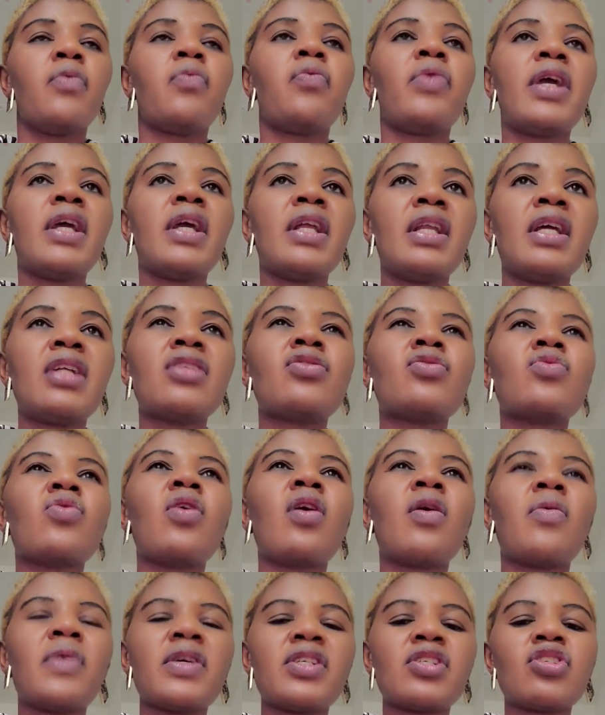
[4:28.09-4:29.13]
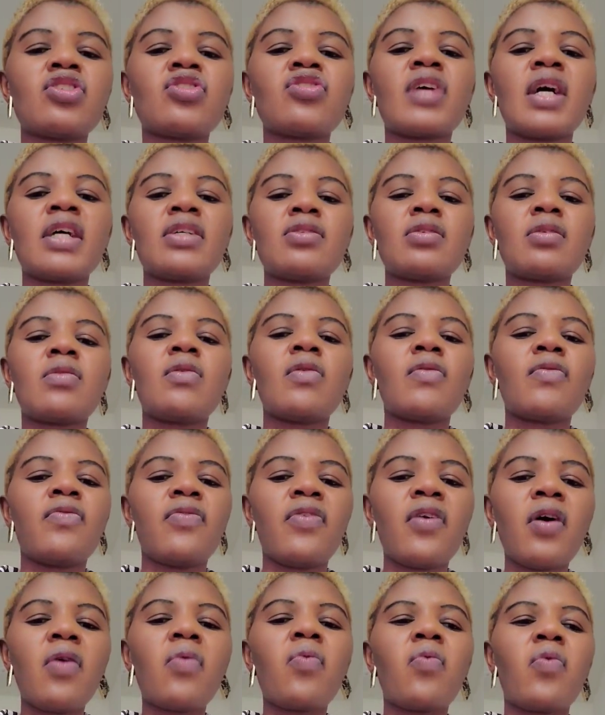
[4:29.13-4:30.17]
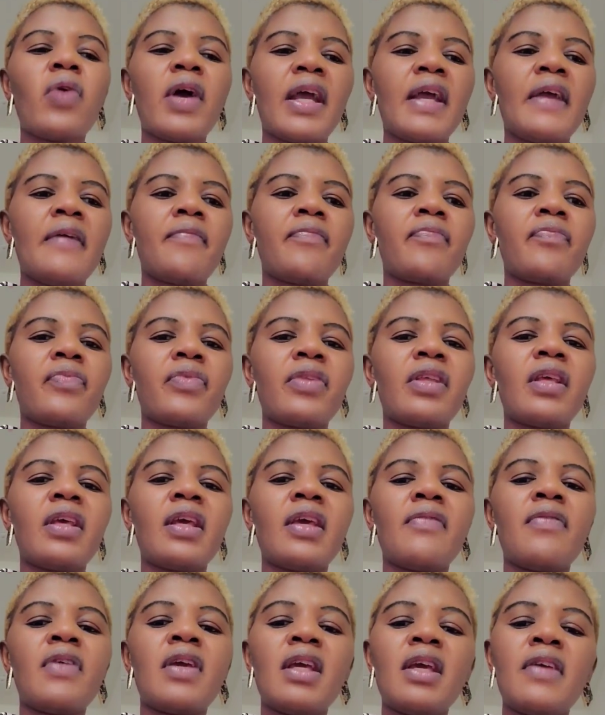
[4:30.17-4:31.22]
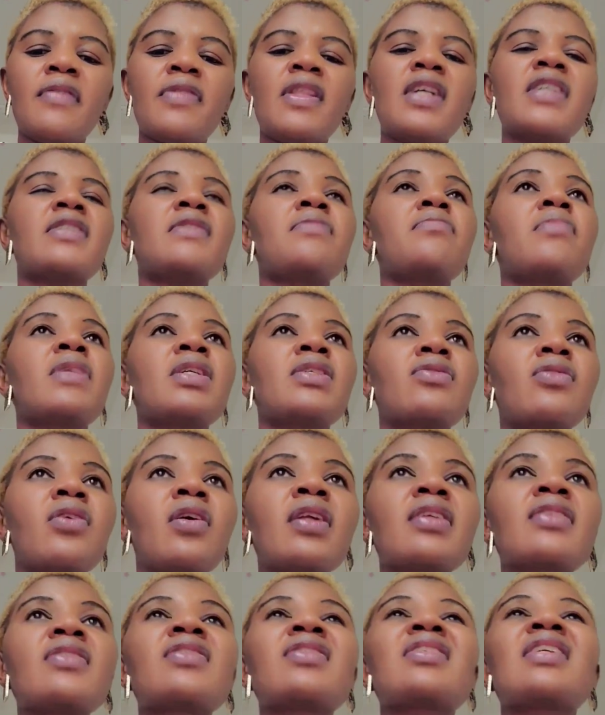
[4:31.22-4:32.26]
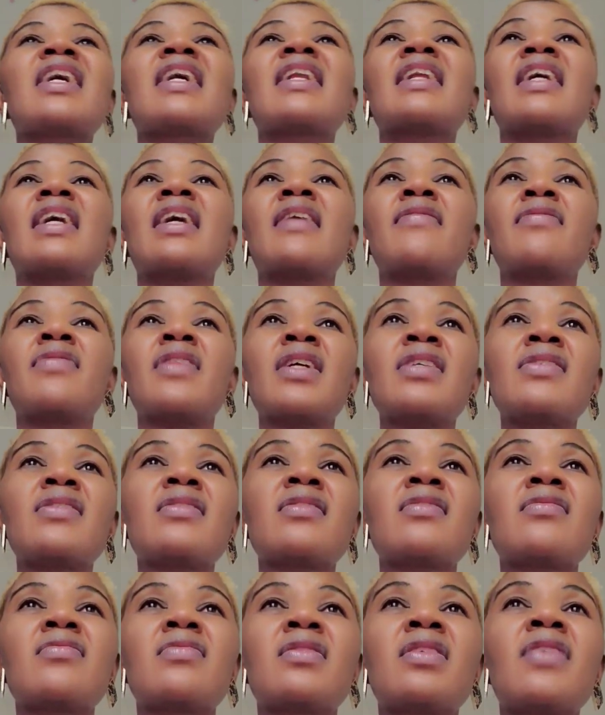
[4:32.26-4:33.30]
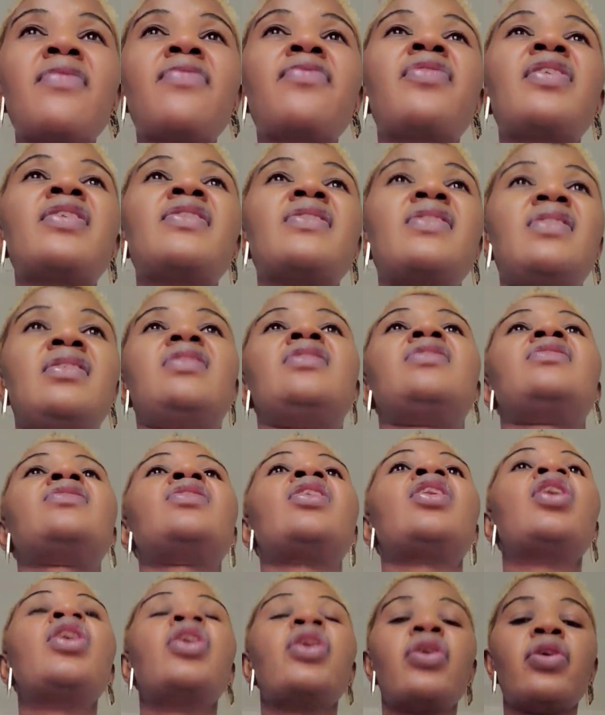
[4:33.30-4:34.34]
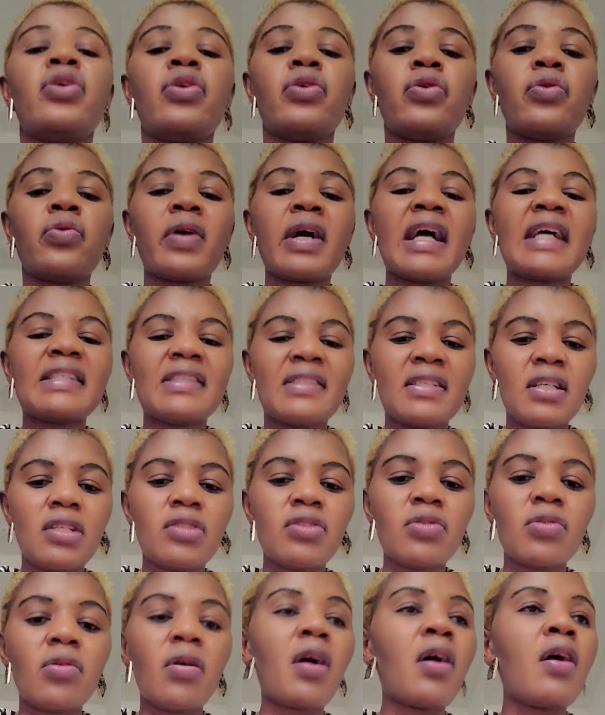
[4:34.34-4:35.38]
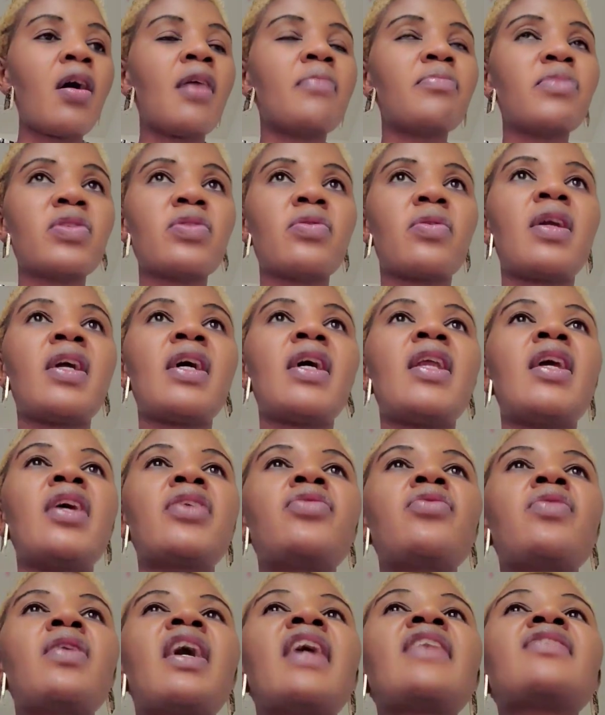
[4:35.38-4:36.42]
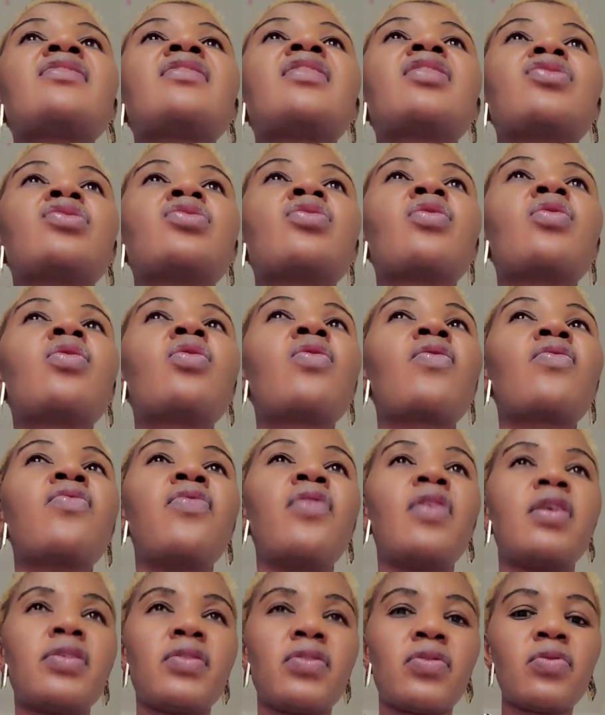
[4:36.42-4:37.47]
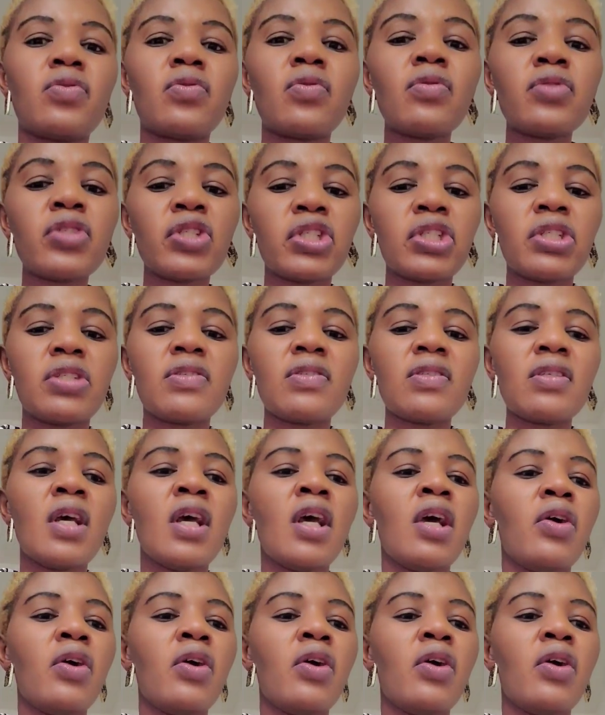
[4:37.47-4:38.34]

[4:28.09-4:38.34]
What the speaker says: We need to always try to look for a way. Even if there's misunderstanding, if there's differences, you guys need to come together. You guys need to look for solutions.